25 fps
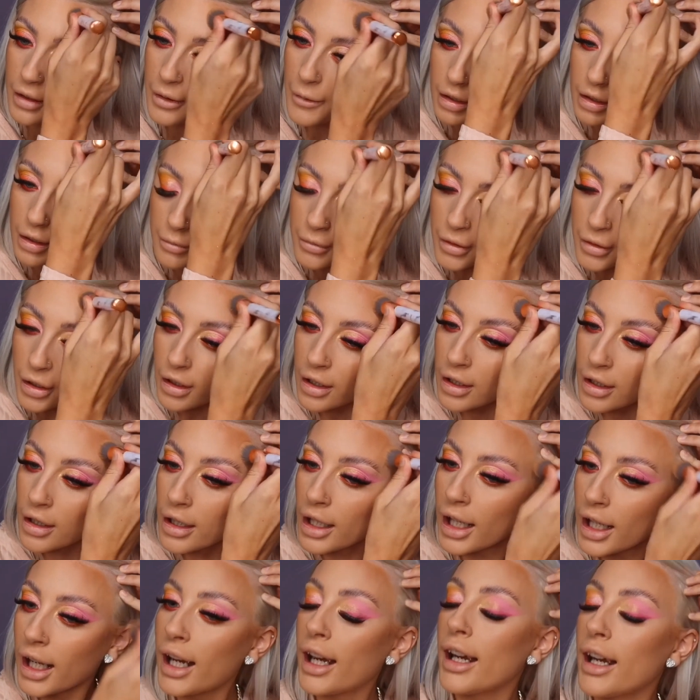I'm not gonna
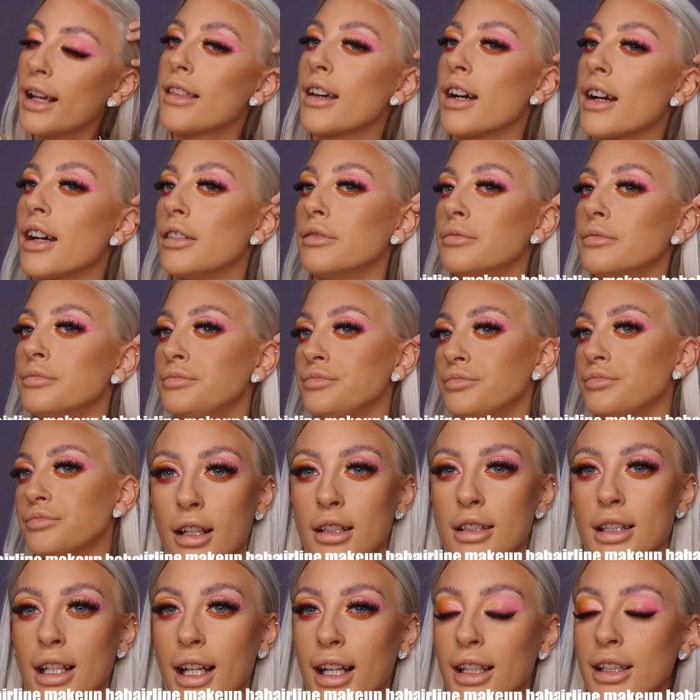lie though, because
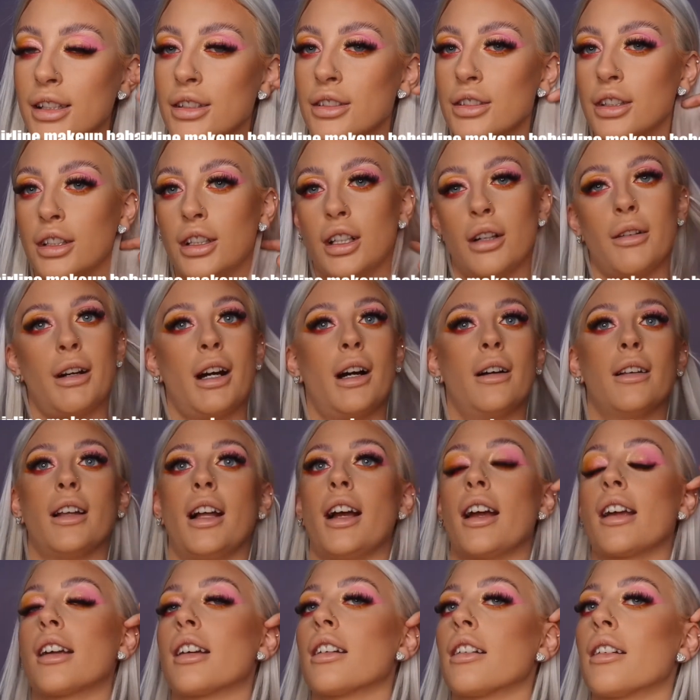I used to go out
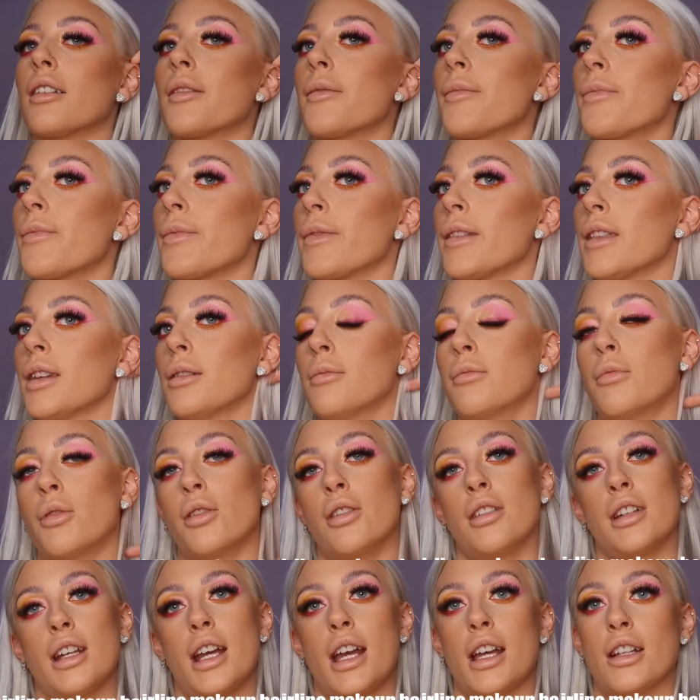like
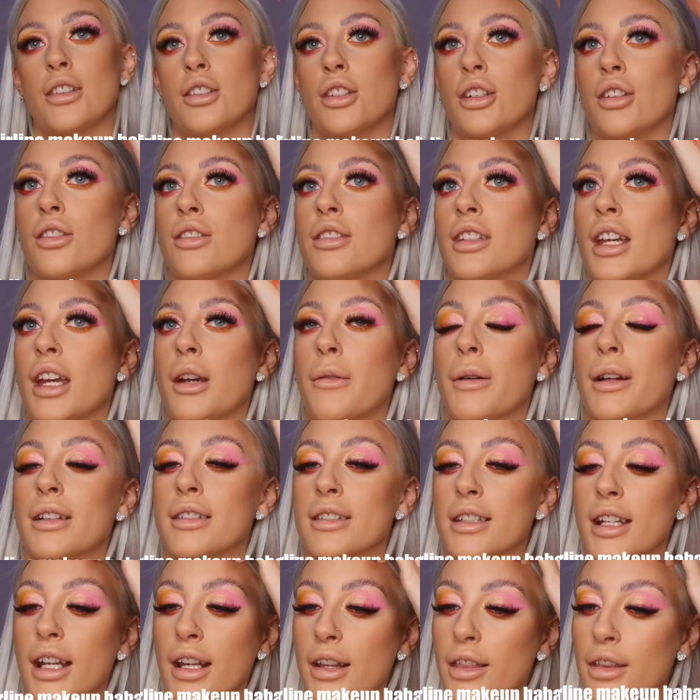Monday, Tuesday,
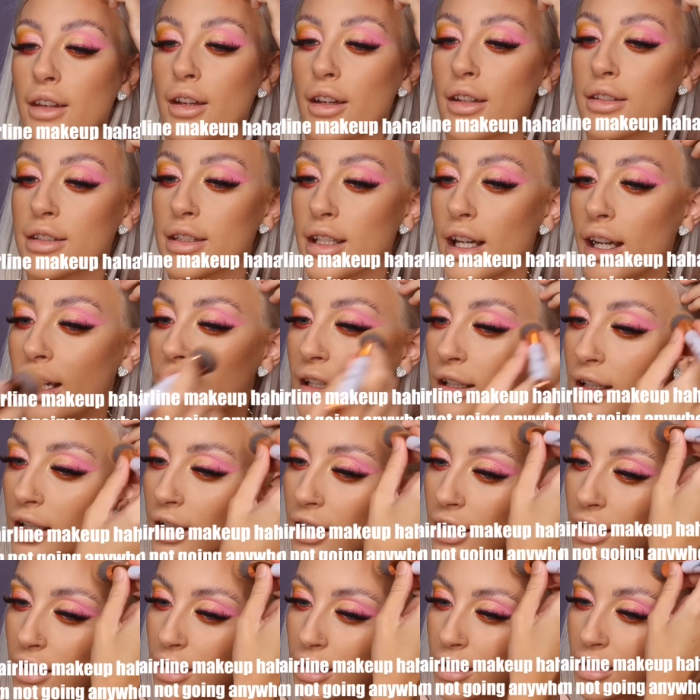Wednesday, Thursday,
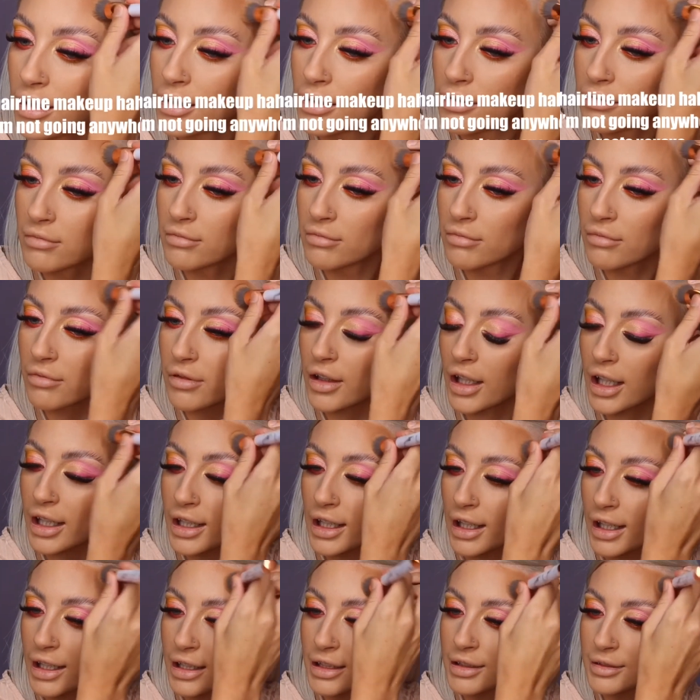
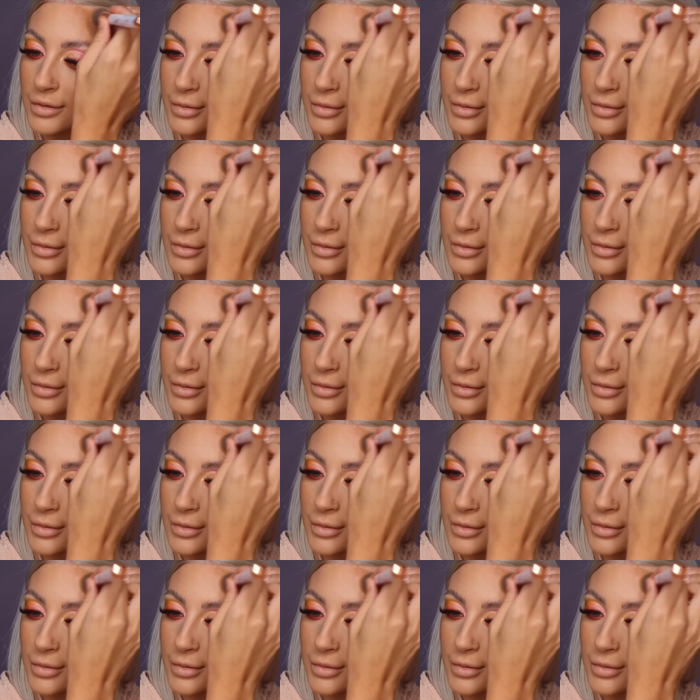Friday,